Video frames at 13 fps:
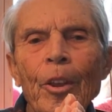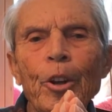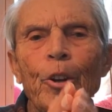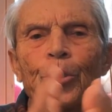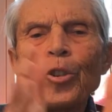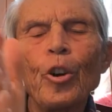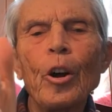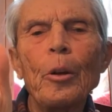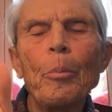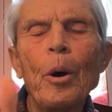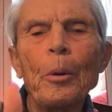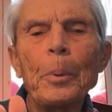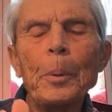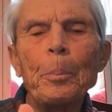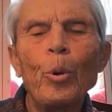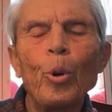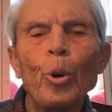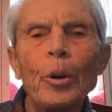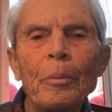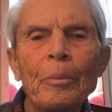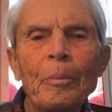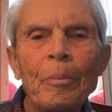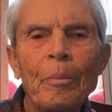that a child might be born.